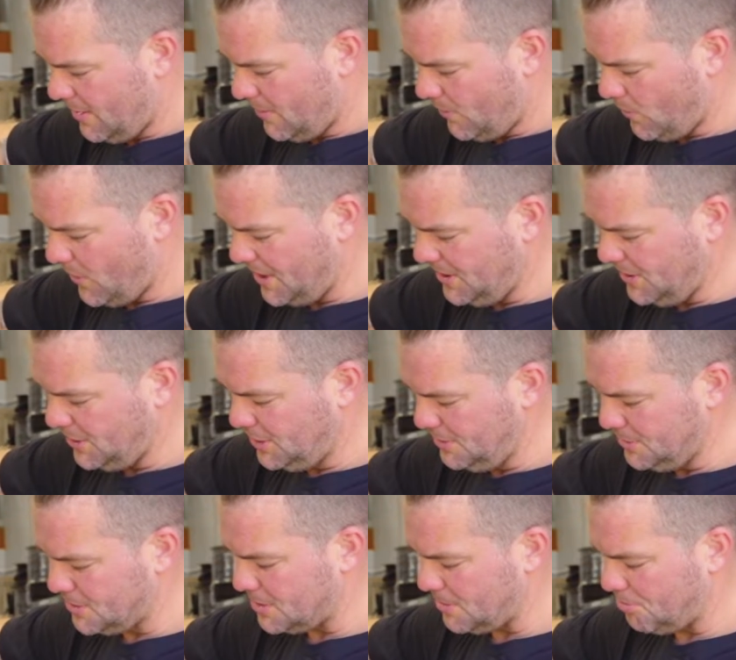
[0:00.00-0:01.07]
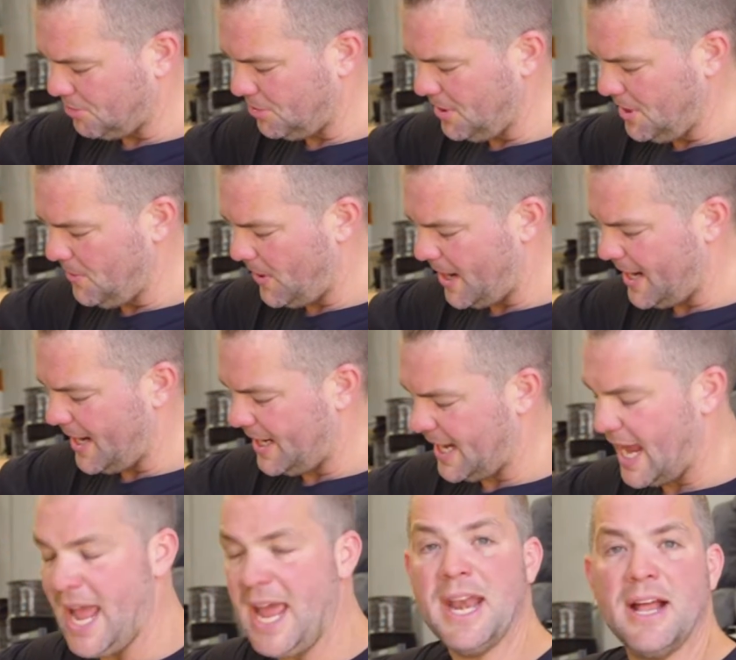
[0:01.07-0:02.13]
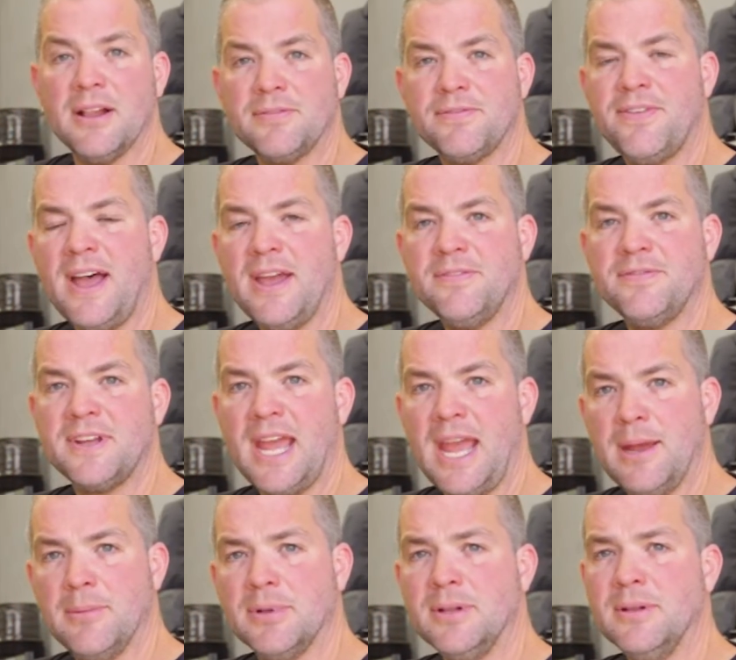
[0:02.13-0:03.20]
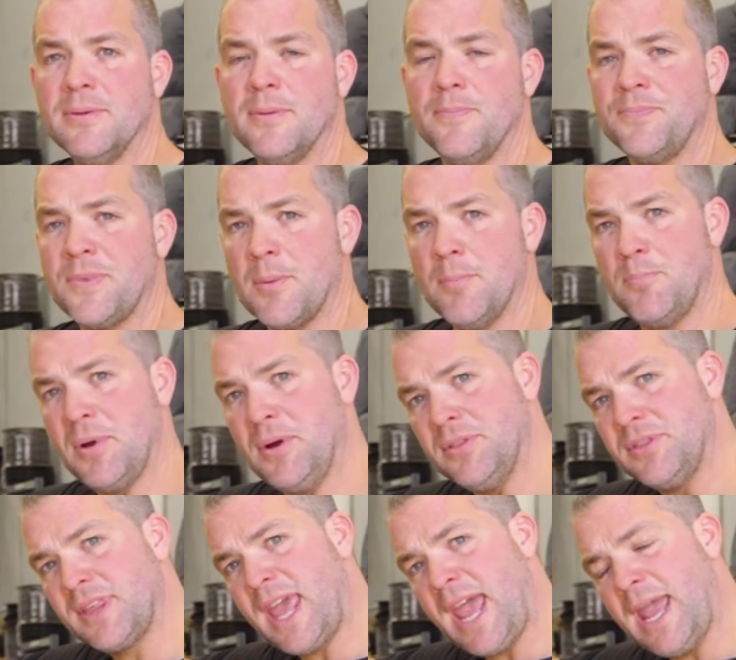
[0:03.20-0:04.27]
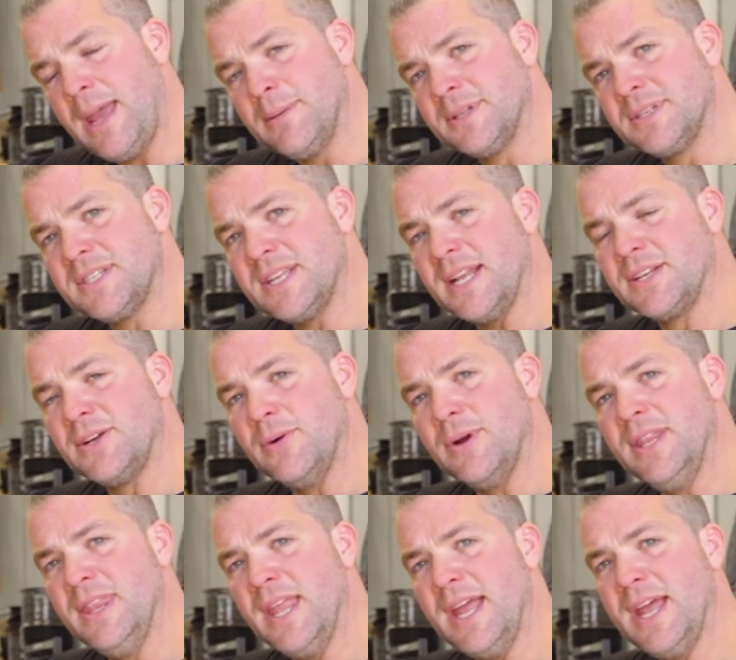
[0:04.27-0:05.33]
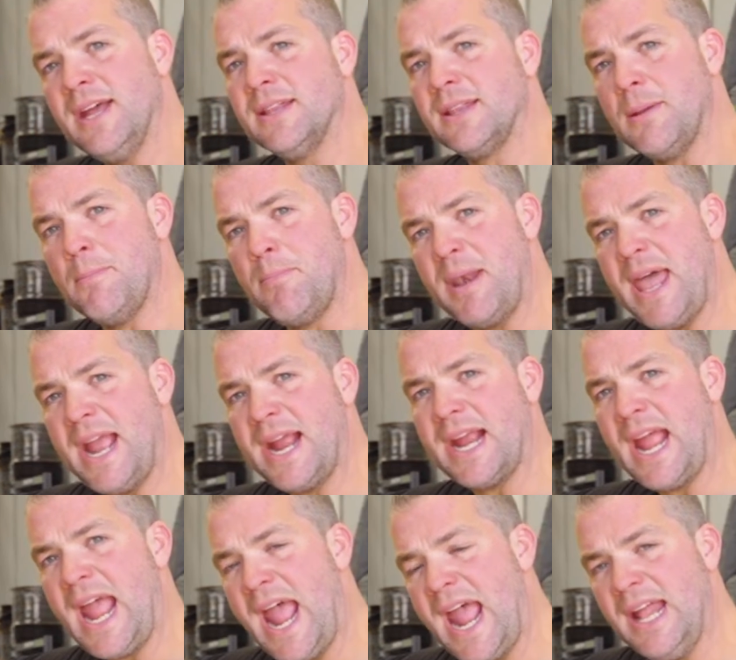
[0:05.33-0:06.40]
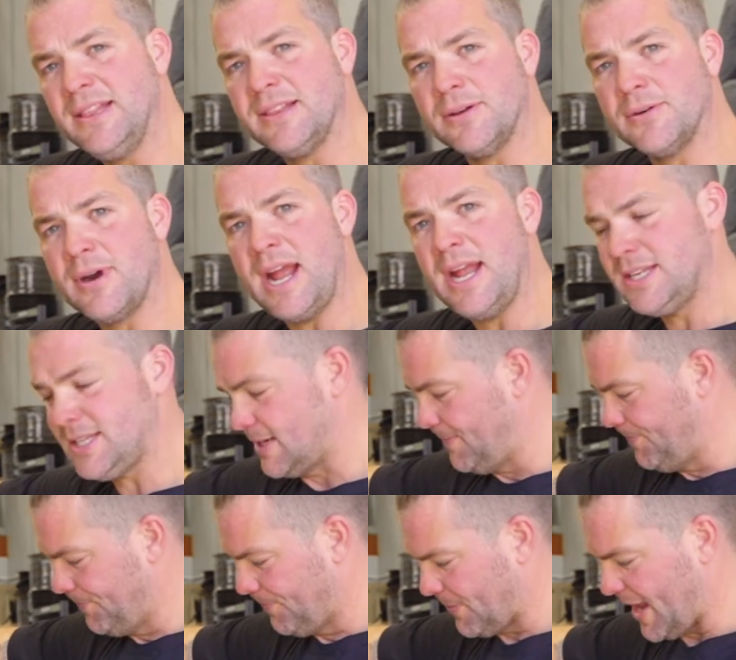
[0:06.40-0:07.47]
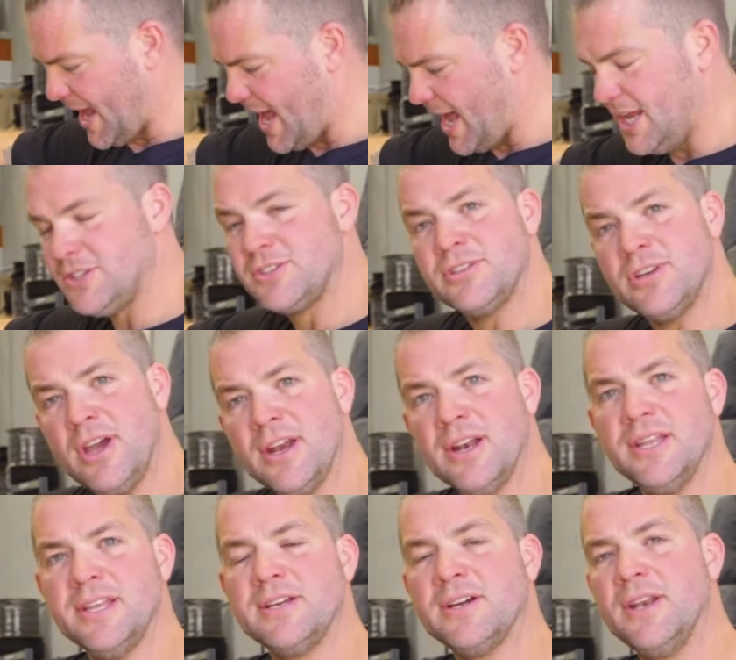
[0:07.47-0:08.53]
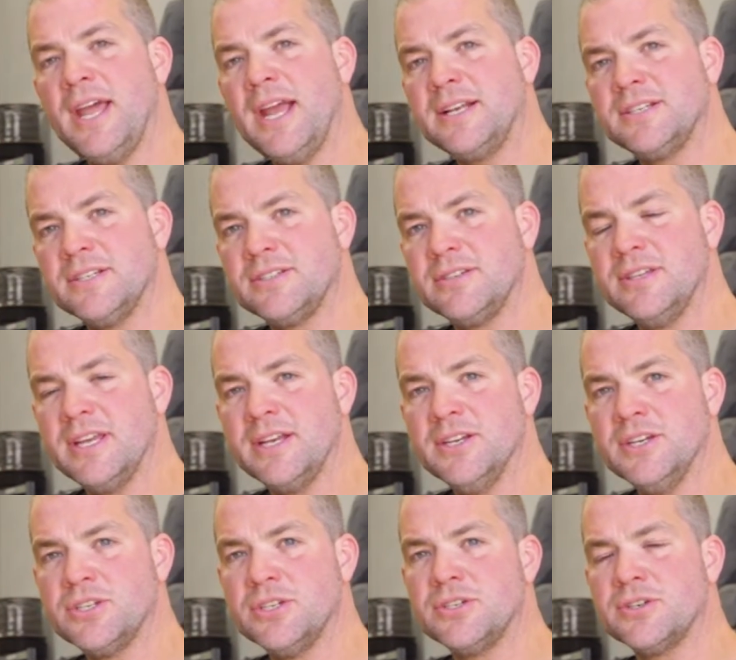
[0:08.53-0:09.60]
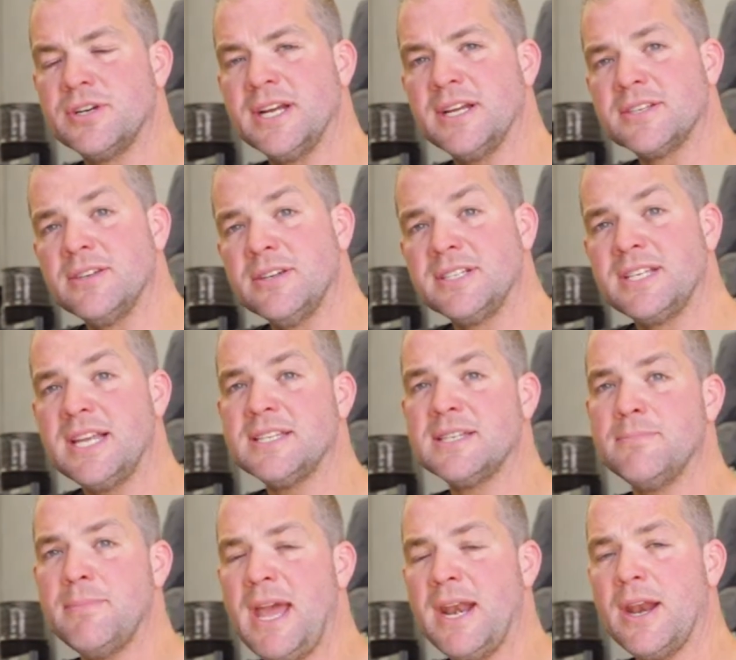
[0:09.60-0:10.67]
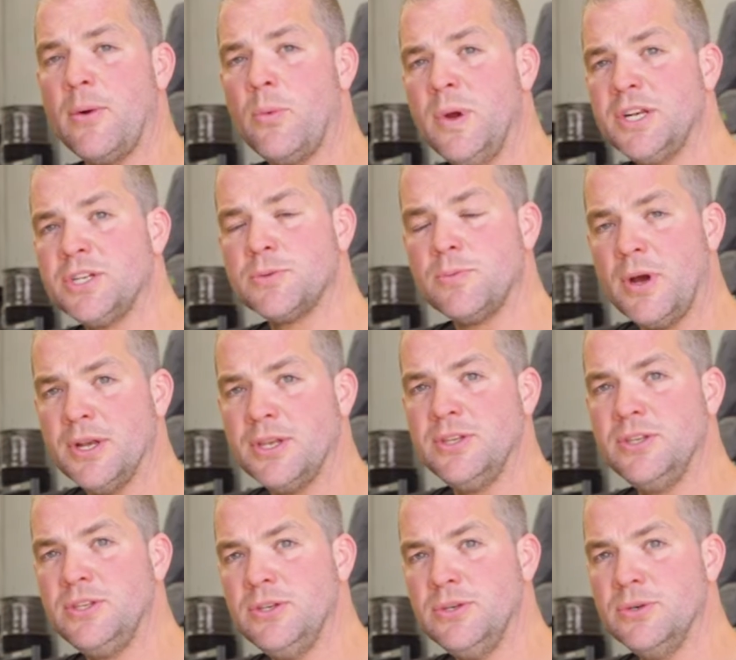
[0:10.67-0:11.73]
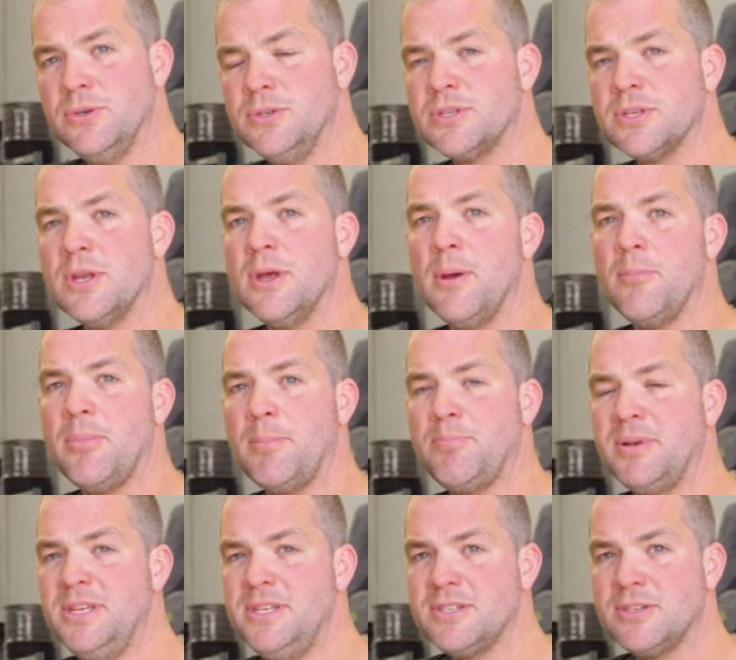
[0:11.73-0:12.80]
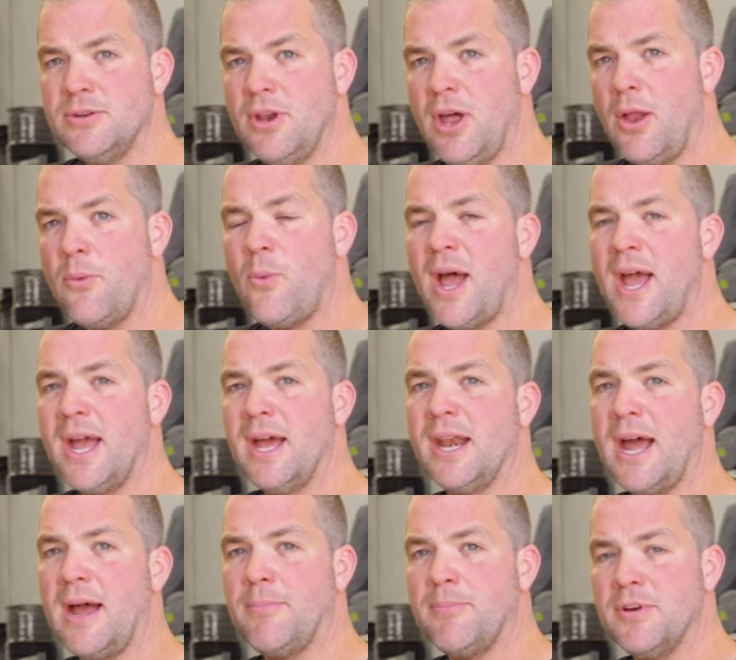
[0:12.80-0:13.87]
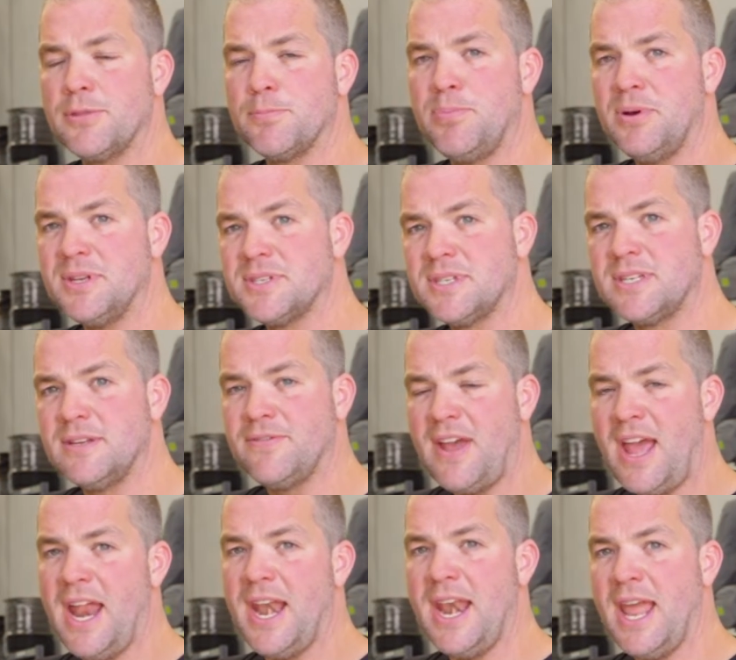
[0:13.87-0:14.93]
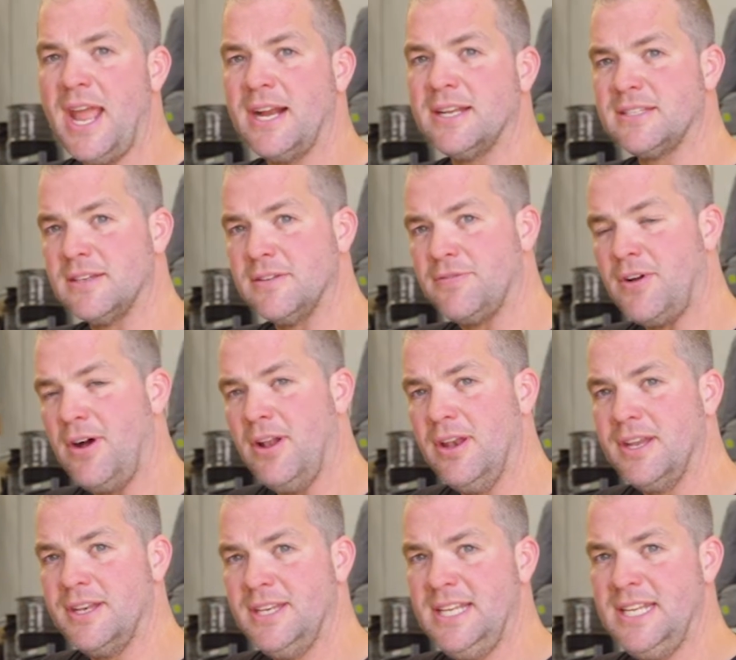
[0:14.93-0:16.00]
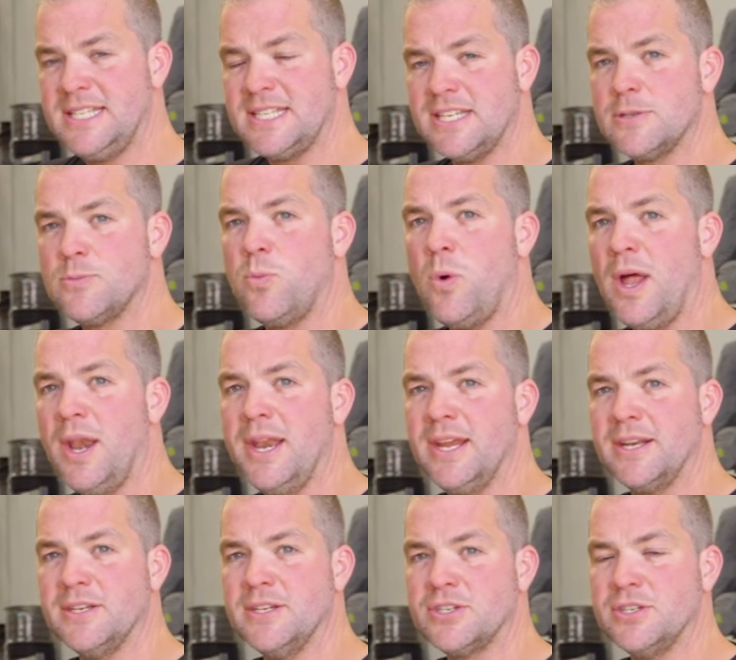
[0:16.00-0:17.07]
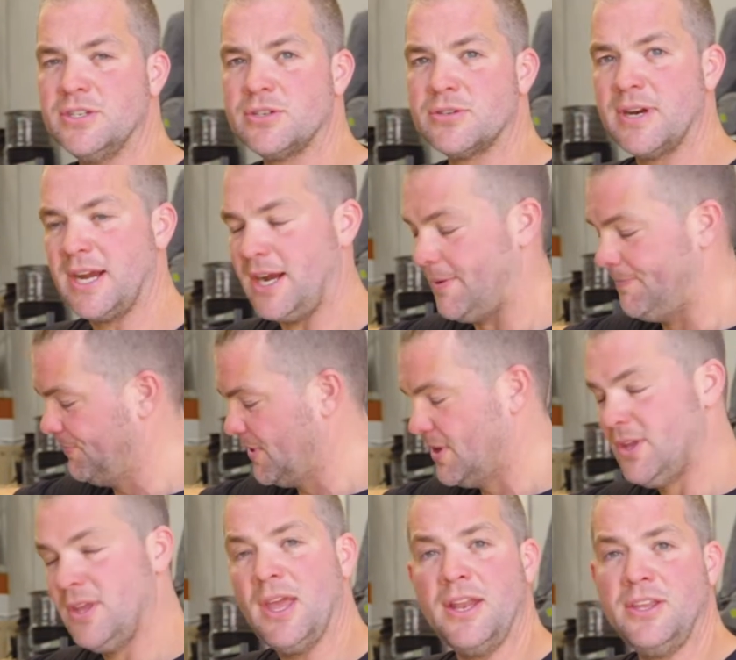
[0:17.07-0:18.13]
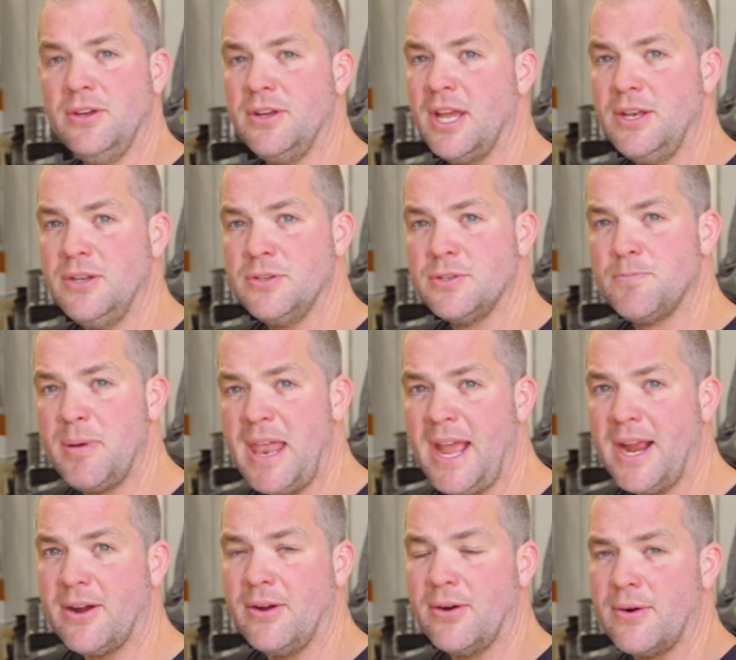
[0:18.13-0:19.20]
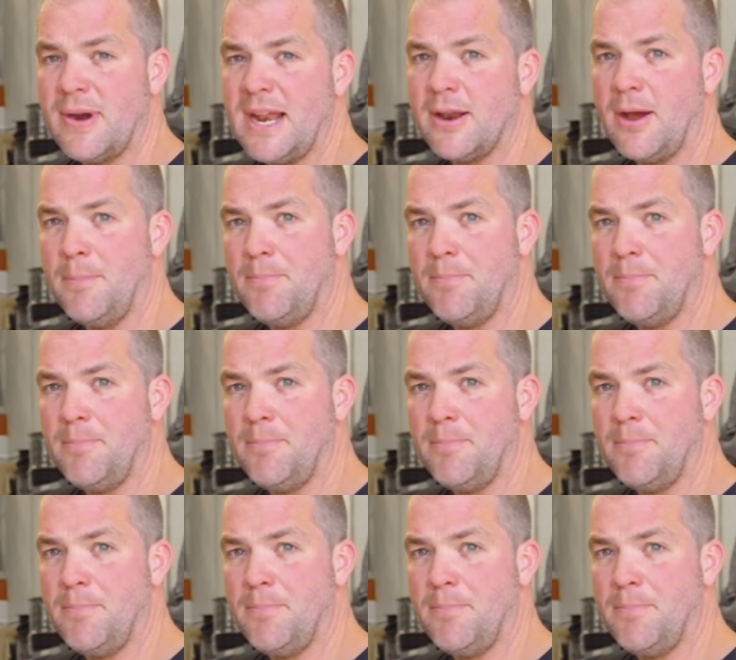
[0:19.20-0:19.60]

when you use the pre-wired NL5 cable, both cables that go in there, the black and the red, are internally connected to the ignition trigger. So it doesn't matter which one you use, but please do not wire it up with positive and negative. All it needs is one ignition trigger. You can use black or red or